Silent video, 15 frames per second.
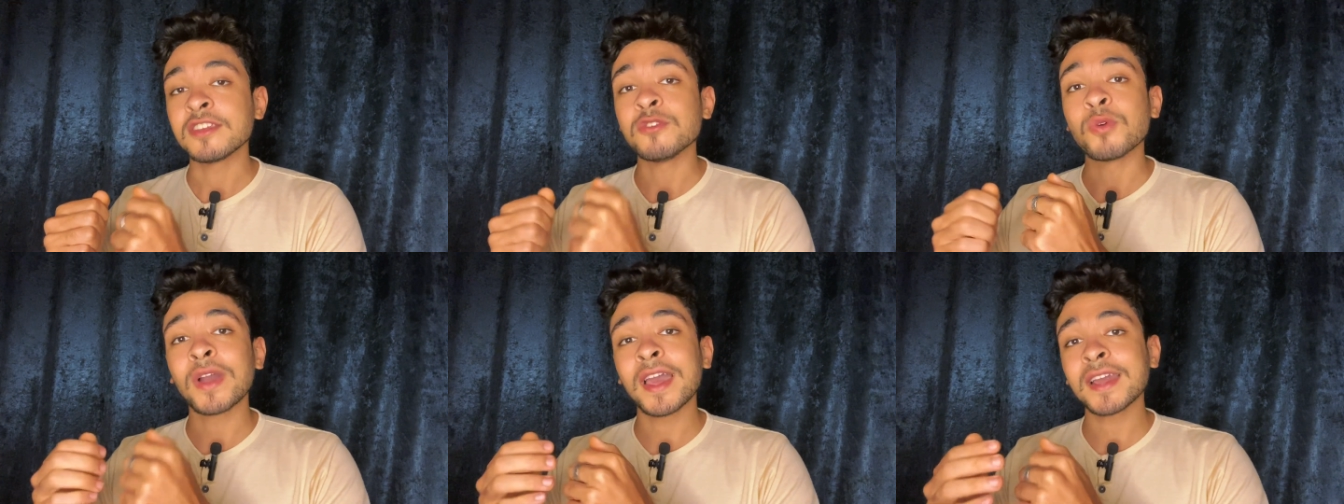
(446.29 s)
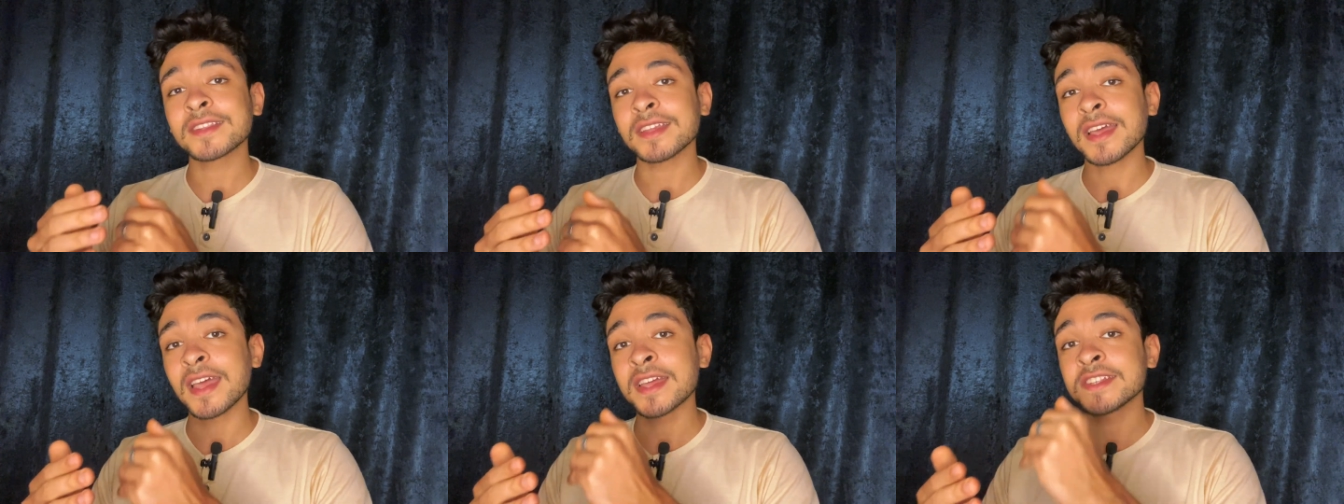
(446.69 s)
You
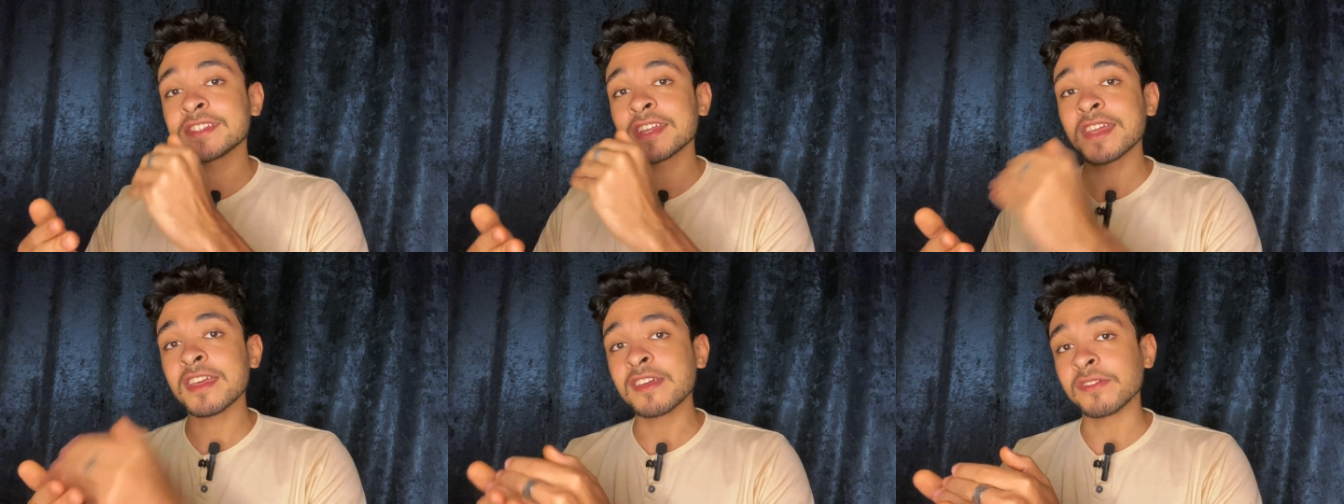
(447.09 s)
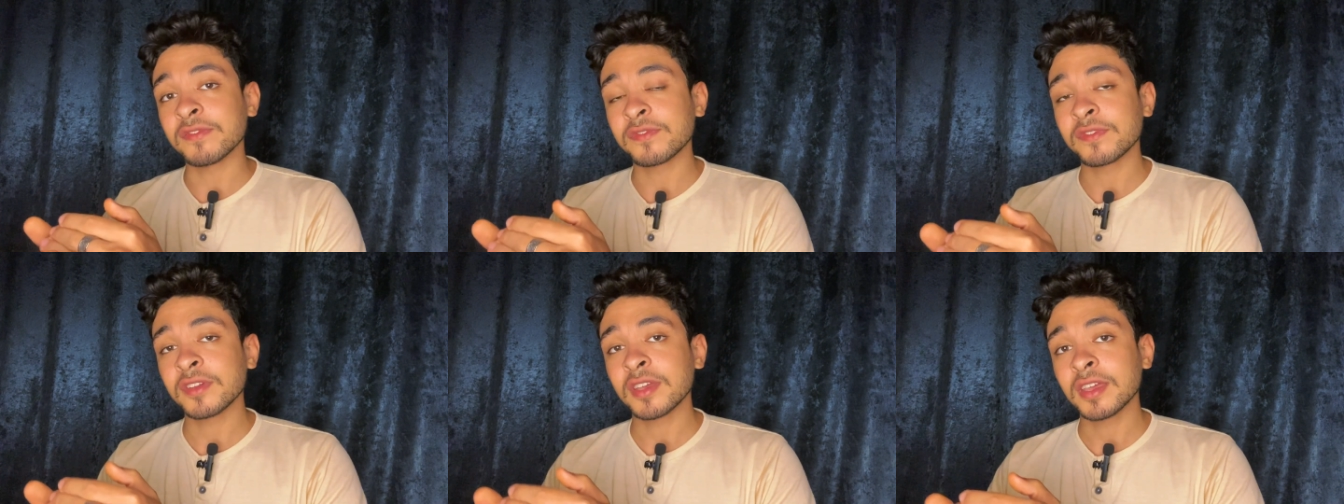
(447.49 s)
act as
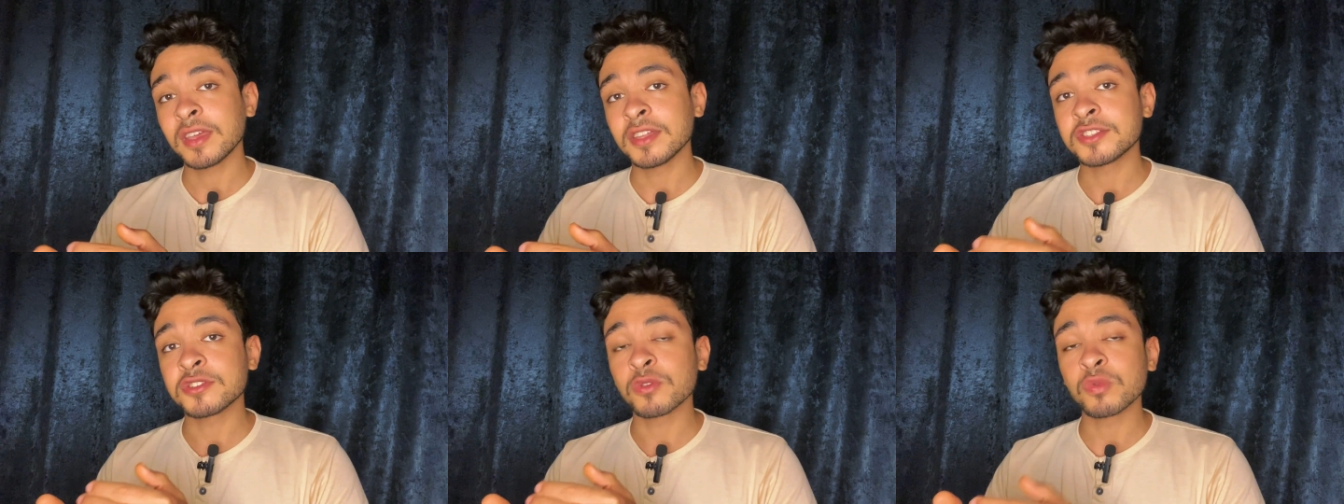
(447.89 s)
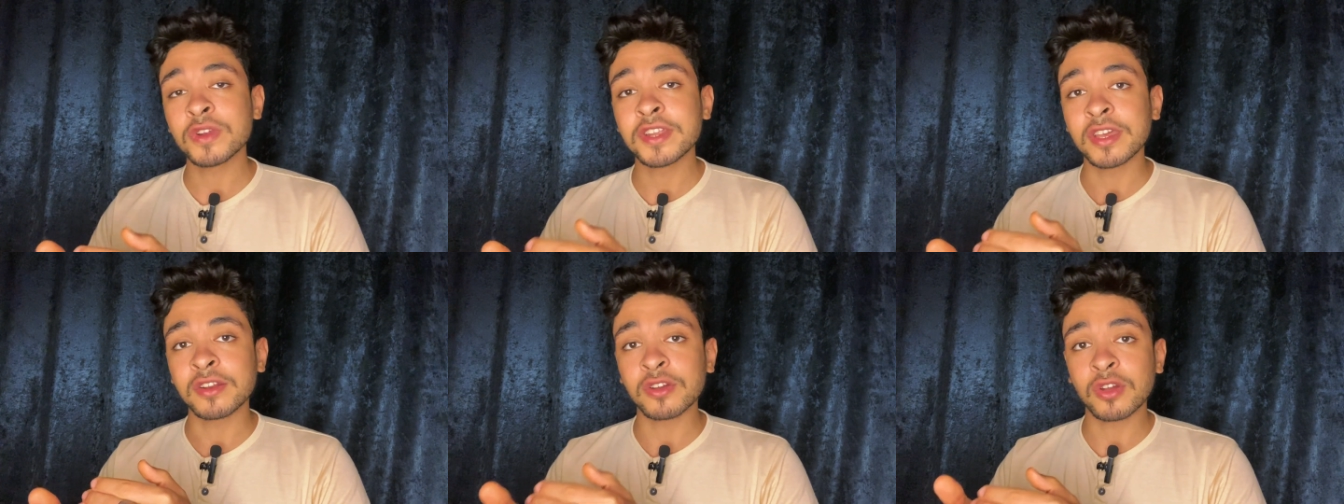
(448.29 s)
if it's
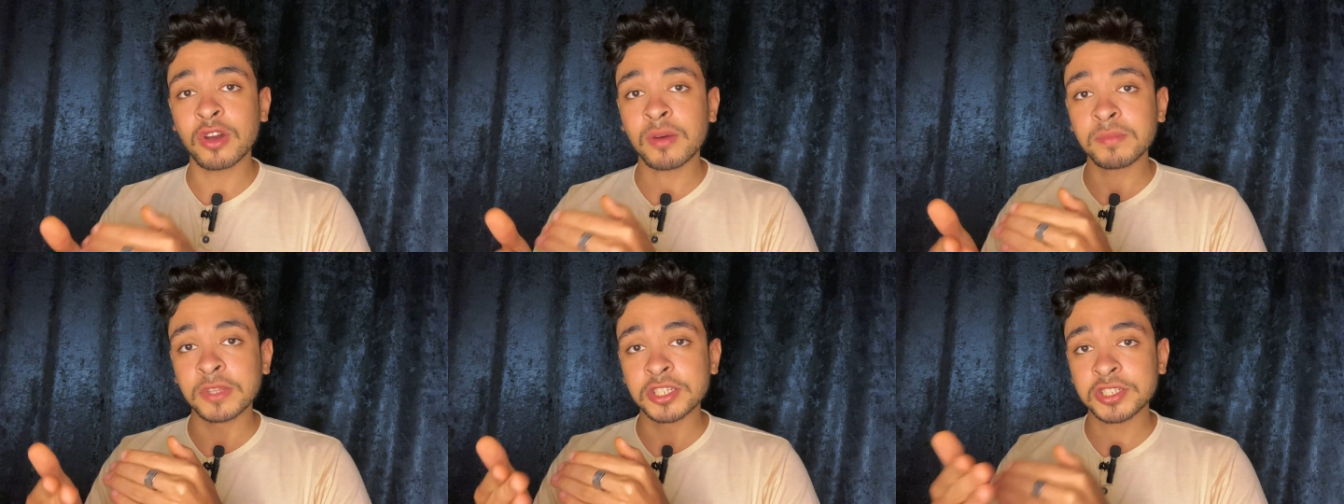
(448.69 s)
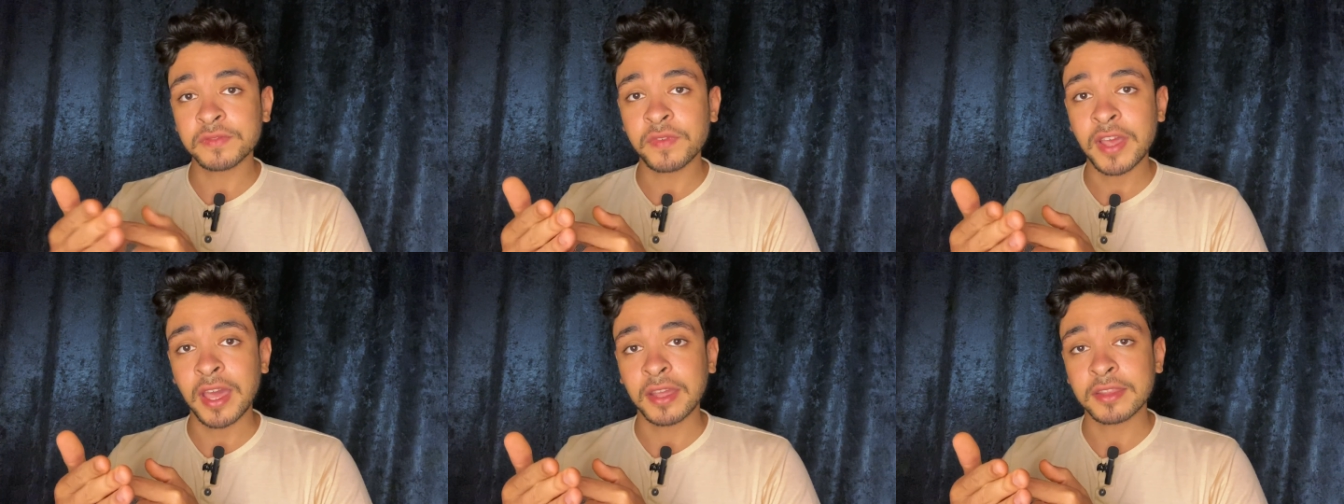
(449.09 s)
already an
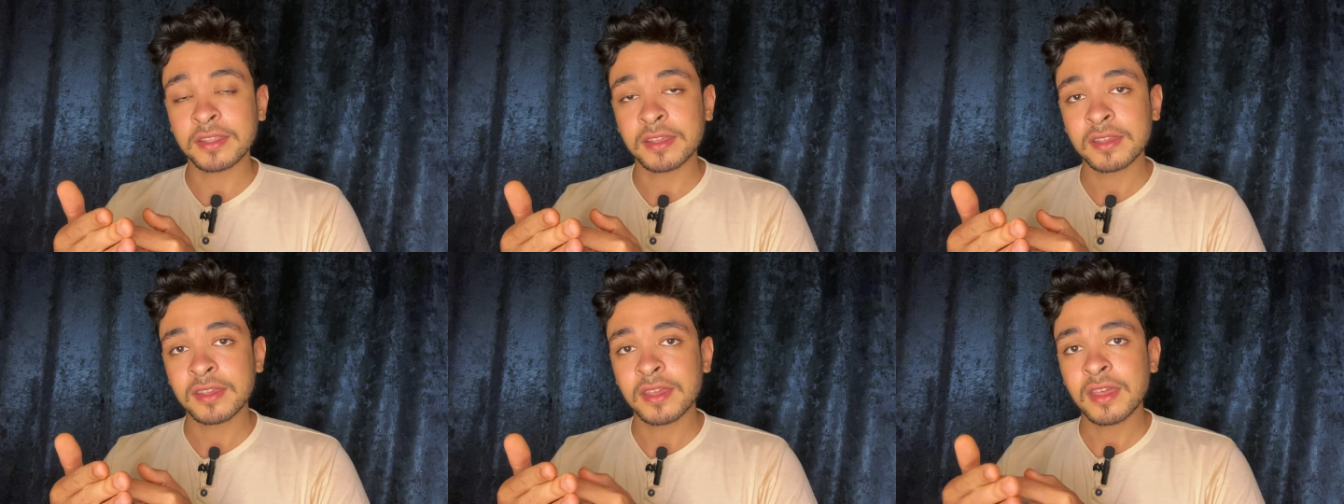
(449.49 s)
accomplished fact.